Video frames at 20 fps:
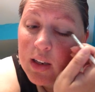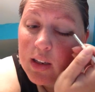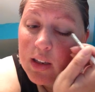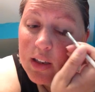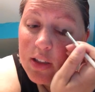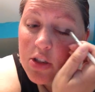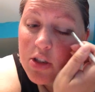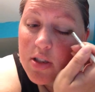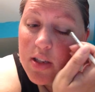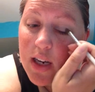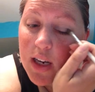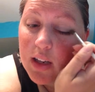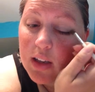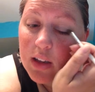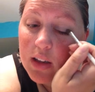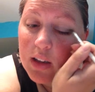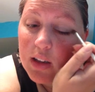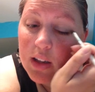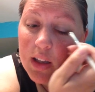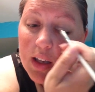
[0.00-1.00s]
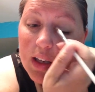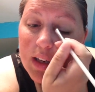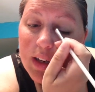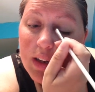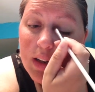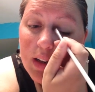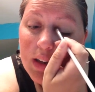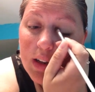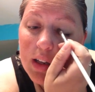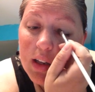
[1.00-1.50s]
and just take
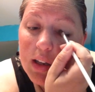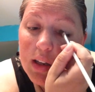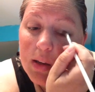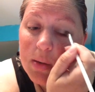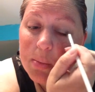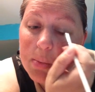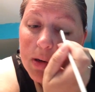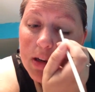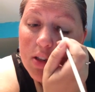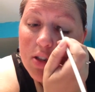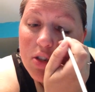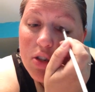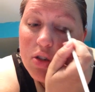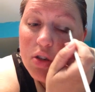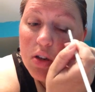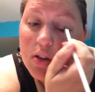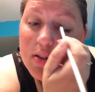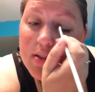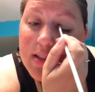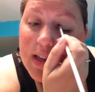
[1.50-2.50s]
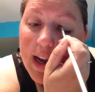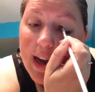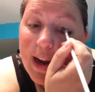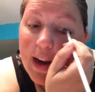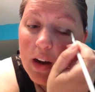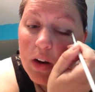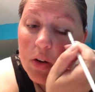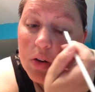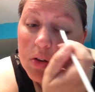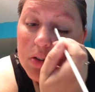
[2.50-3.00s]
little brush strokes
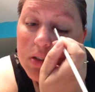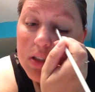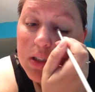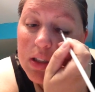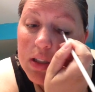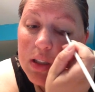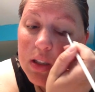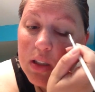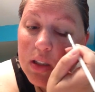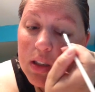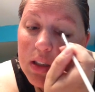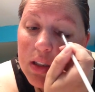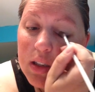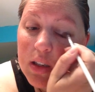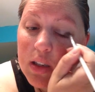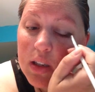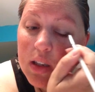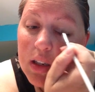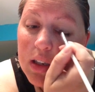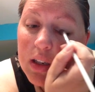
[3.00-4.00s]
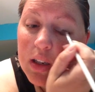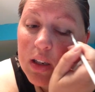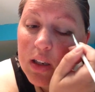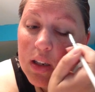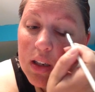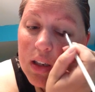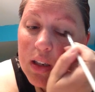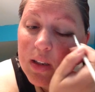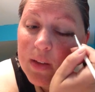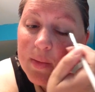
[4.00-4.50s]
out.
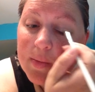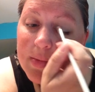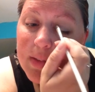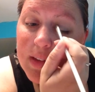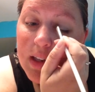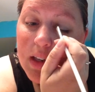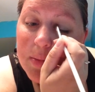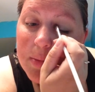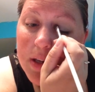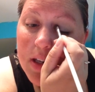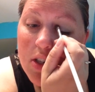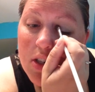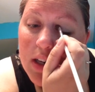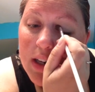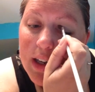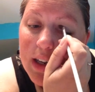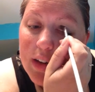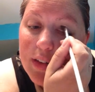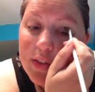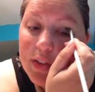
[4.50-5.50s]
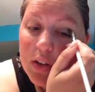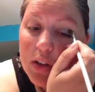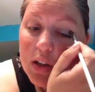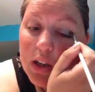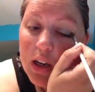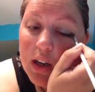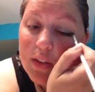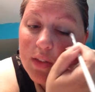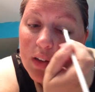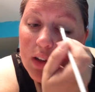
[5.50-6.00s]
I'm going to make sure I get a full
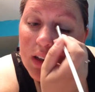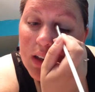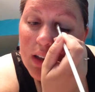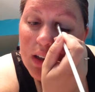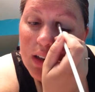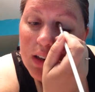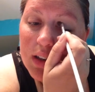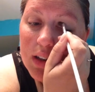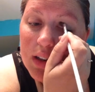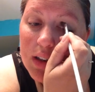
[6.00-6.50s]
cover.